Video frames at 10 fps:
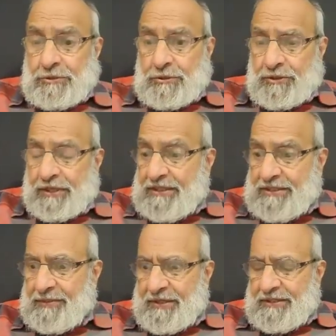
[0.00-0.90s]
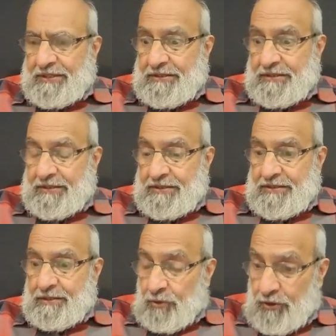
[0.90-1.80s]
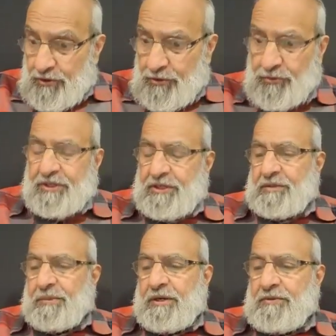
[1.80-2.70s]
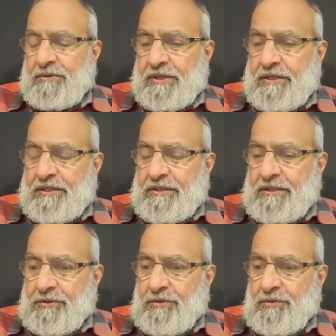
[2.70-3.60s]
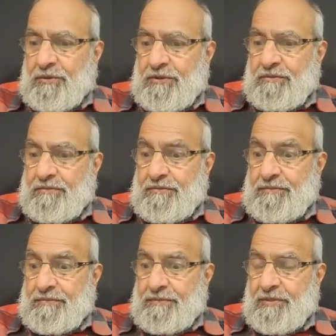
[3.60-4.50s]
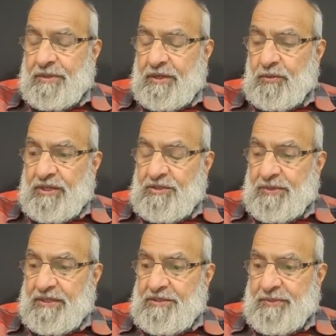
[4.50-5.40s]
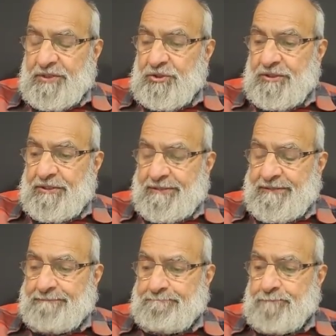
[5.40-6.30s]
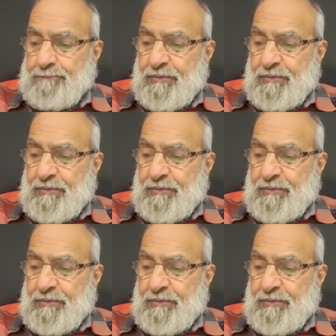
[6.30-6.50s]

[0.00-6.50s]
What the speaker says: So yes, I mean, there's a lot to think about, and what Rabbi Weissman has mentioned is